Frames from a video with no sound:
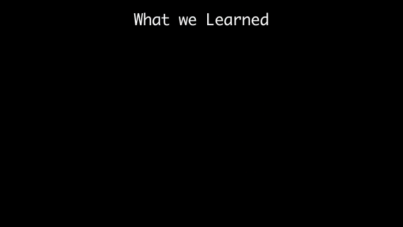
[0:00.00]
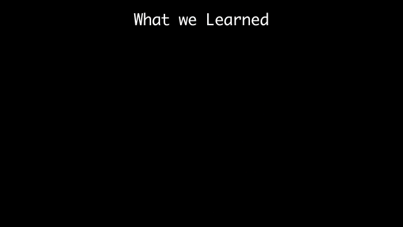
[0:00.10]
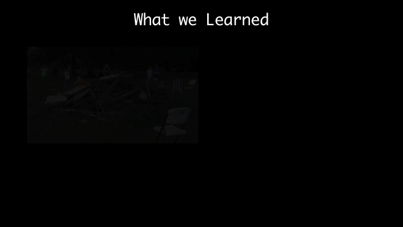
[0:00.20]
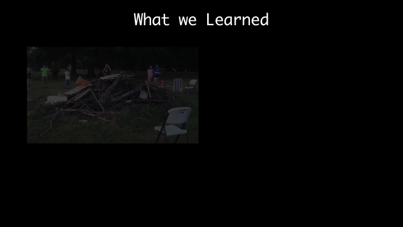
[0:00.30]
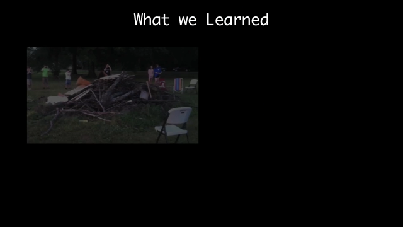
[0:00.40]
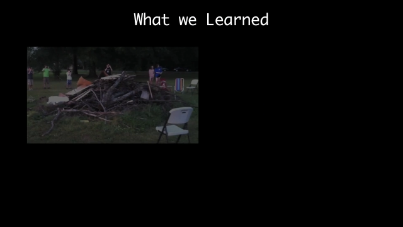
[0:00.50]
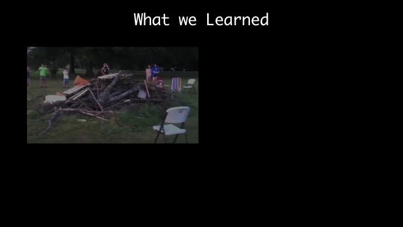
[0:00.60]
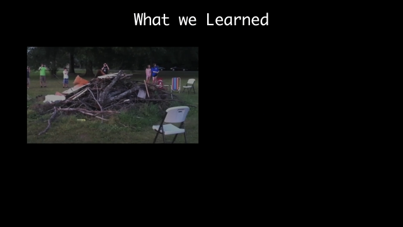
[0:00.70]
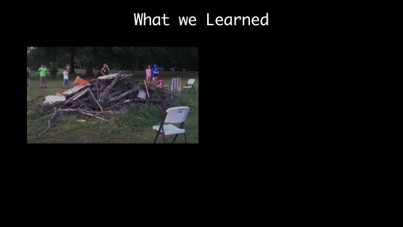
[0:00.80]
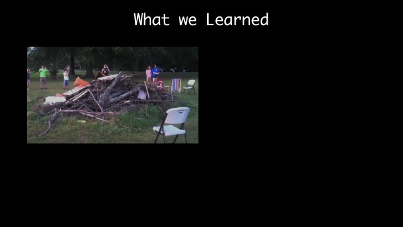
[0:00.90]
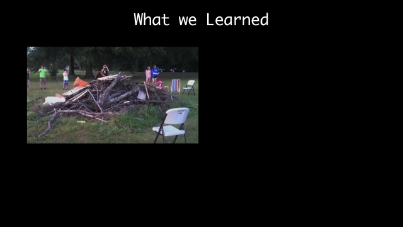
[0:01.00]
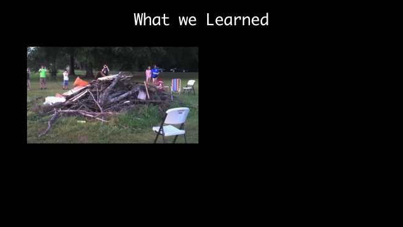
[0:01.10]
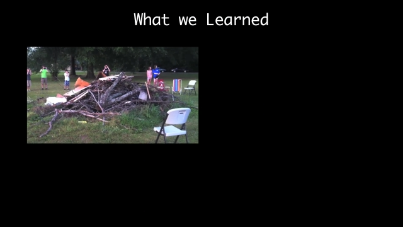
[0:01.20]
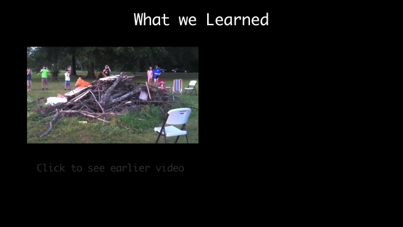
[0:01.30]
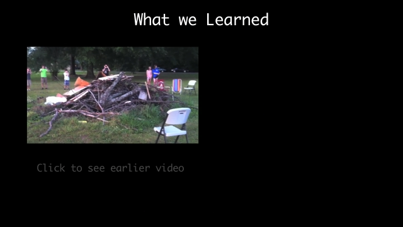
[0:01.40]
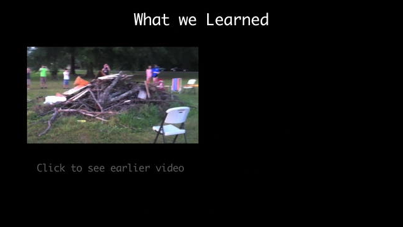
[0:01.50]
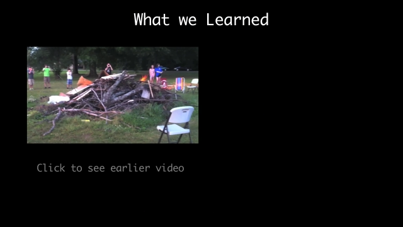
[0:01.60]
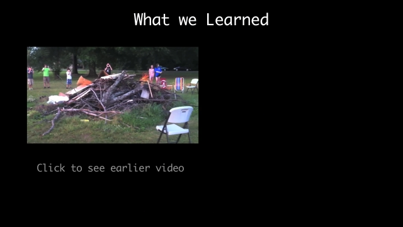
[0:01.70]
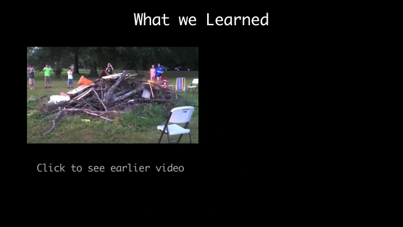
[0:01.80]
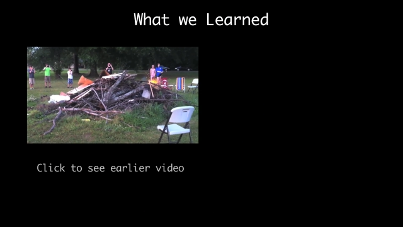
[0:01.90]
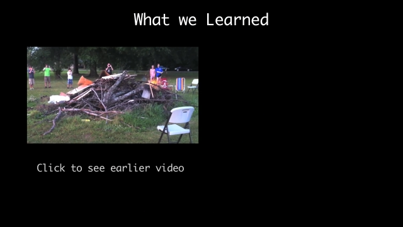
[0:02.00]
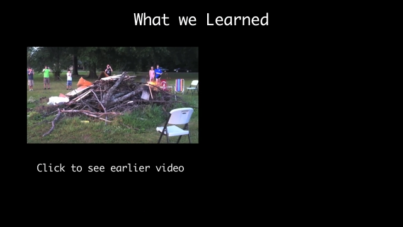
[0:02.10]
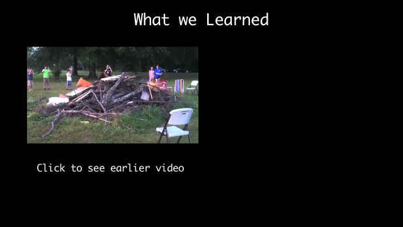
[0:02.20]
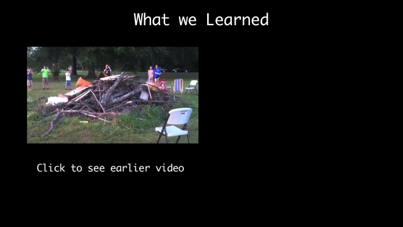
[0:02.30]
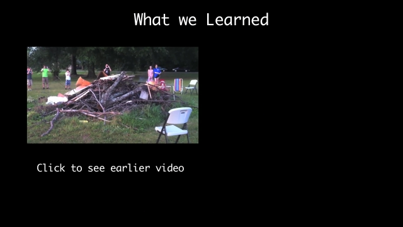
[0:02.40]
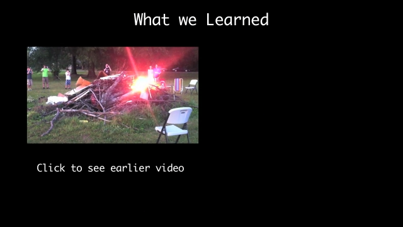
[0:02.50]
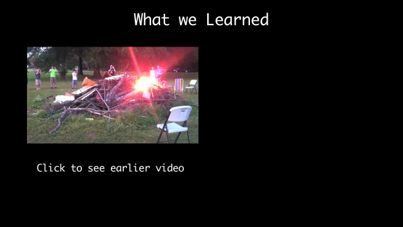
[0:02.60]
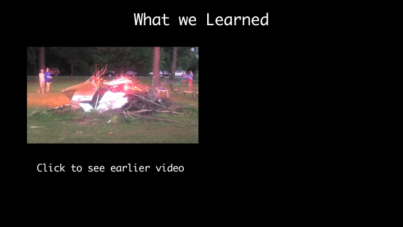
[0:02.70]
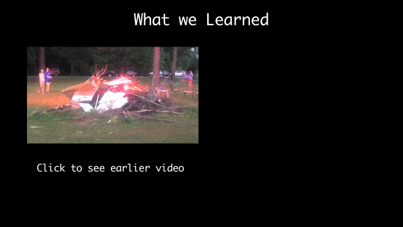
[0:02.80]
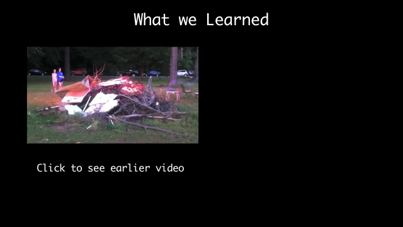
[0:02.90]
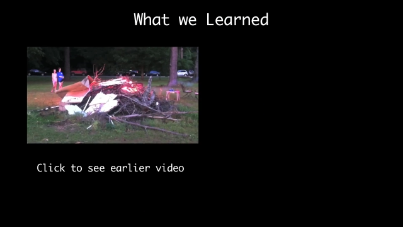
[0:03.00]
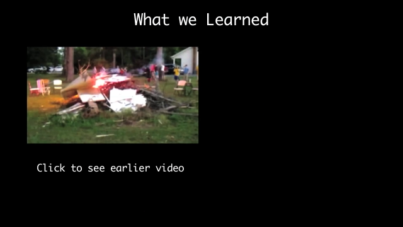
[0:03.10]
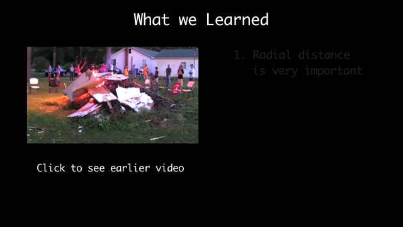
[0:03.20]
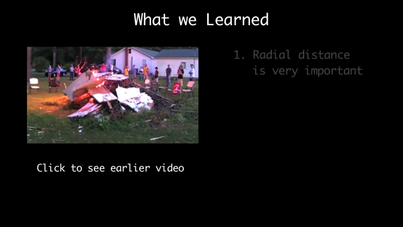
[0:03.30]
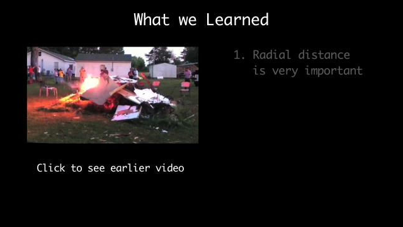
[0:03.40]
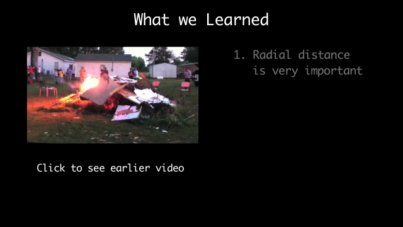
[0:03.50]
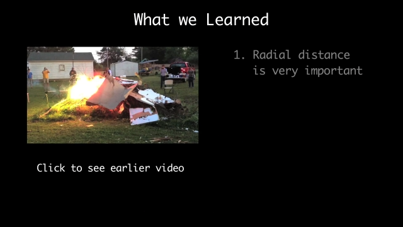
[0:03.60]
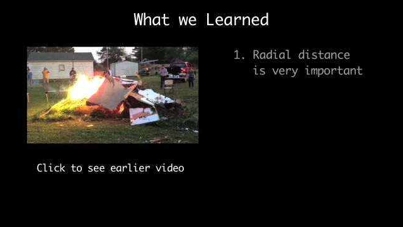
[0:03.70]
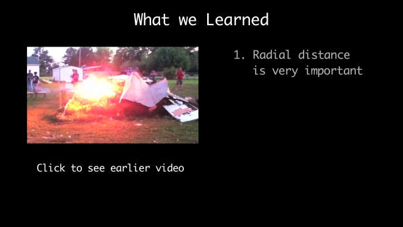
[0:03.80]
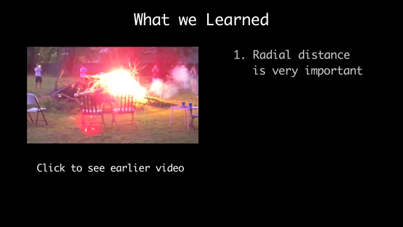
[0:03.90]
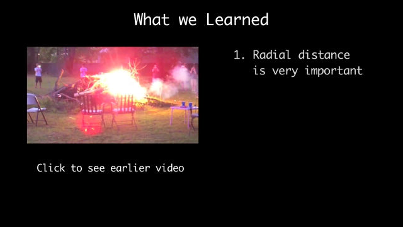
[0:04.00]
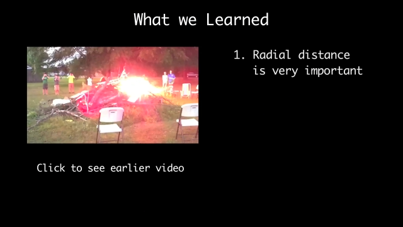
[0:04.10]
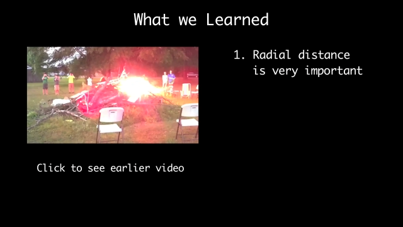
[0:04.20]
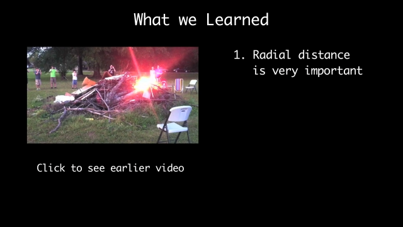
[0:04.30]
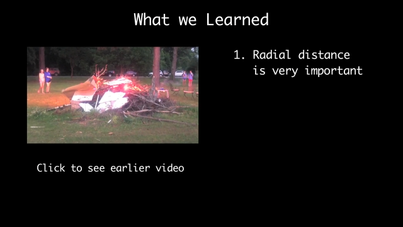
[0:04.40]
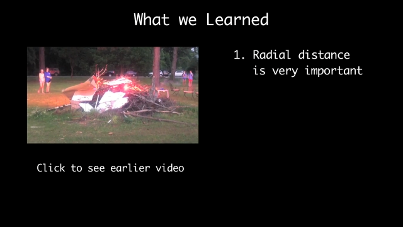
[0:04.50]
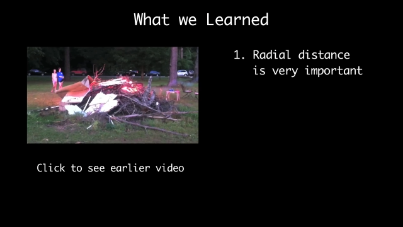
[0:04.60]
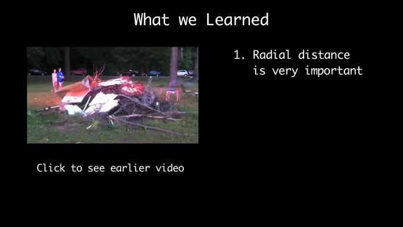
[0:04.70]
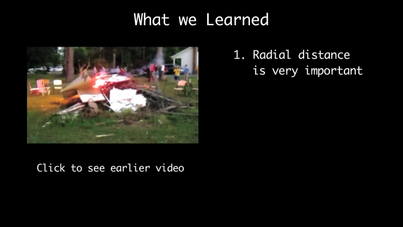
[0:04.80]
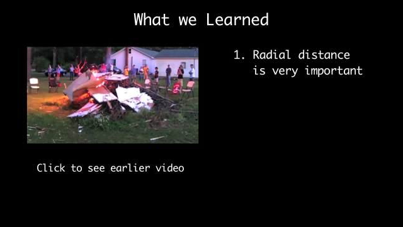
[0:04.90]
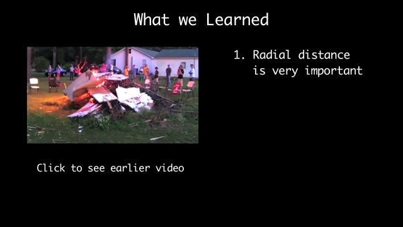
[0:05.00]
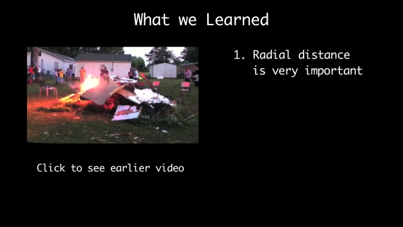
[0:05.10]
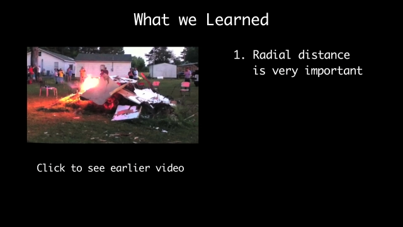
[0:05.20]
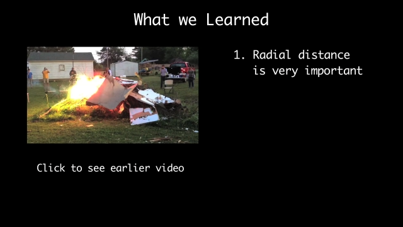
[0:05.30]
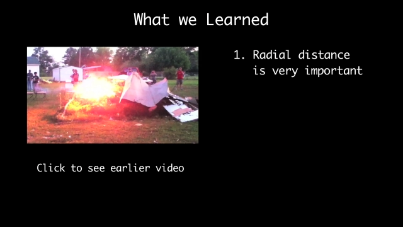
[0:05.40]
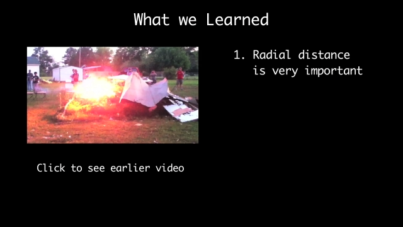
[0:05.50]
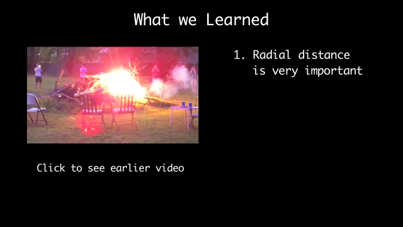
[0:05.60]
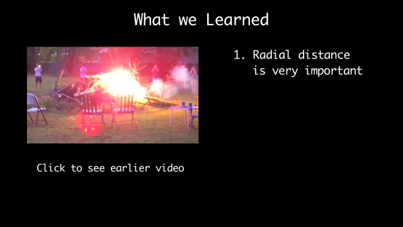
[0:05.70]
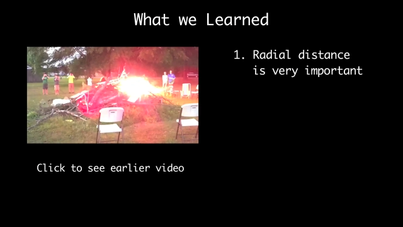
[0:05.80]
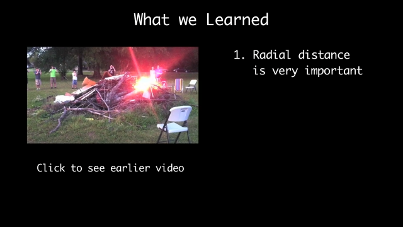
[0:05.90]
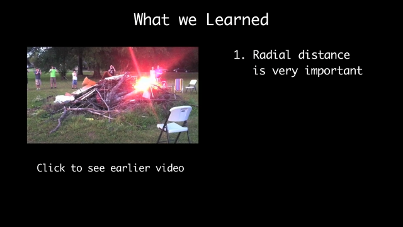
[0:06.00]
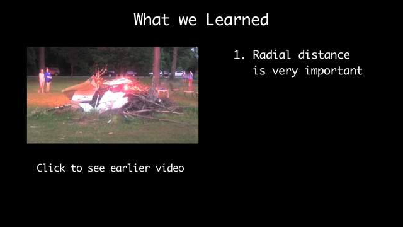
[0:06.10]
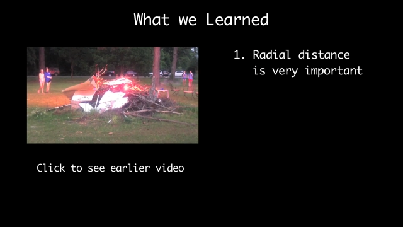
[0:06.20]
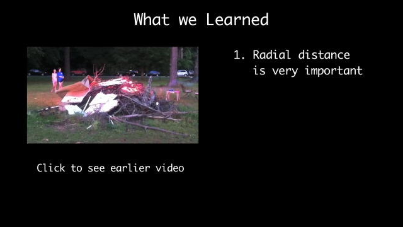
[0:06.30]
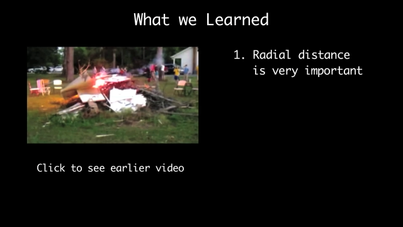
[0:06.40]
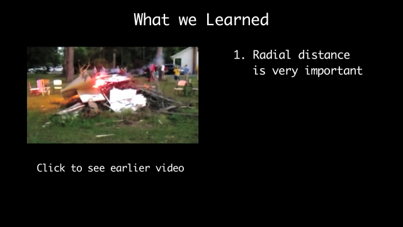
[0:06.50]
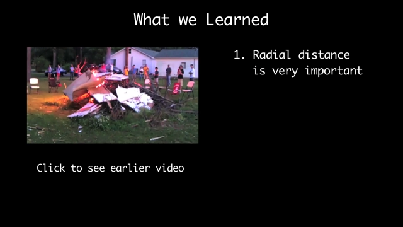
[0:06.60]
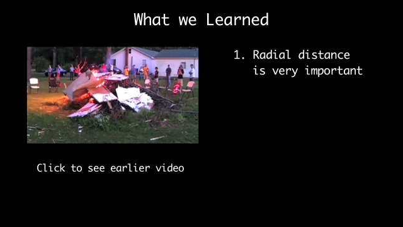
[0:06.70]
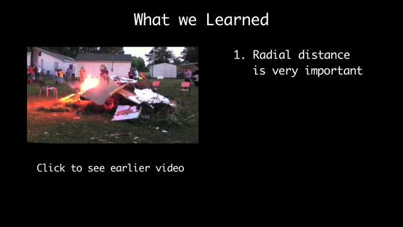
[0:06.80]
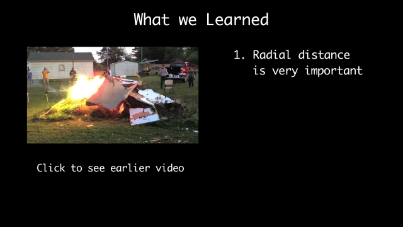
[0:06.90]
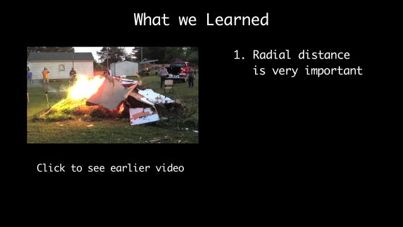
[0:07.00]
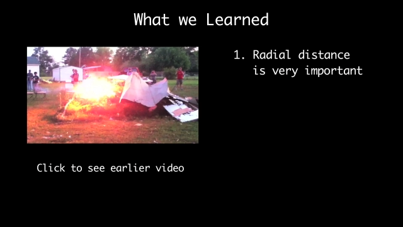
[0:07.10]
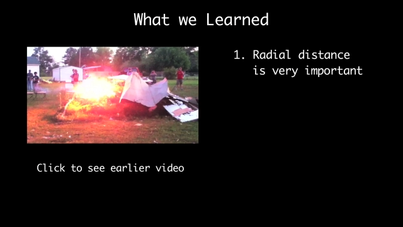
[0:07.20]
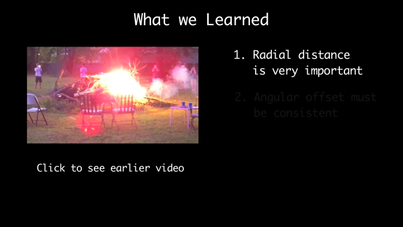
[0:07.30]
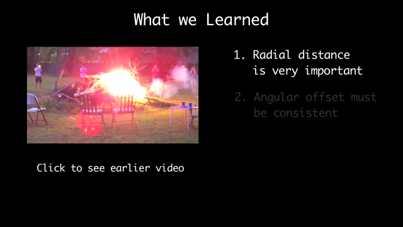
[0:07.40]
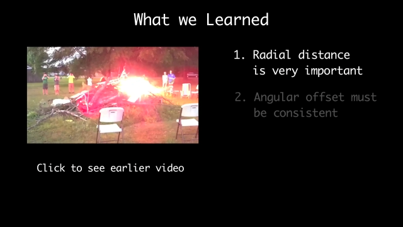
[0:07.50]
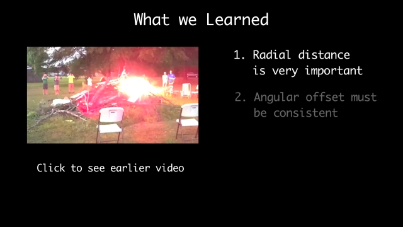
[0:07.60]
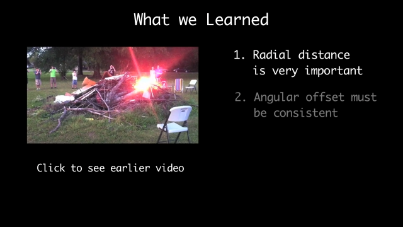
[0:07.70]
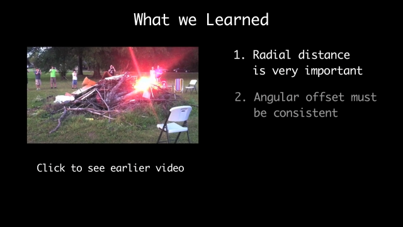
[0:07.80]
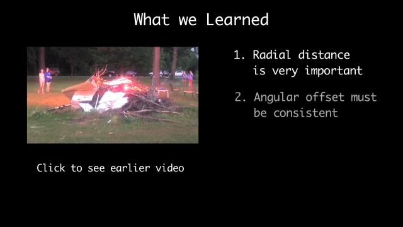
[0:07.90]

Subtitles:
No face is visible, so there are no lips to read.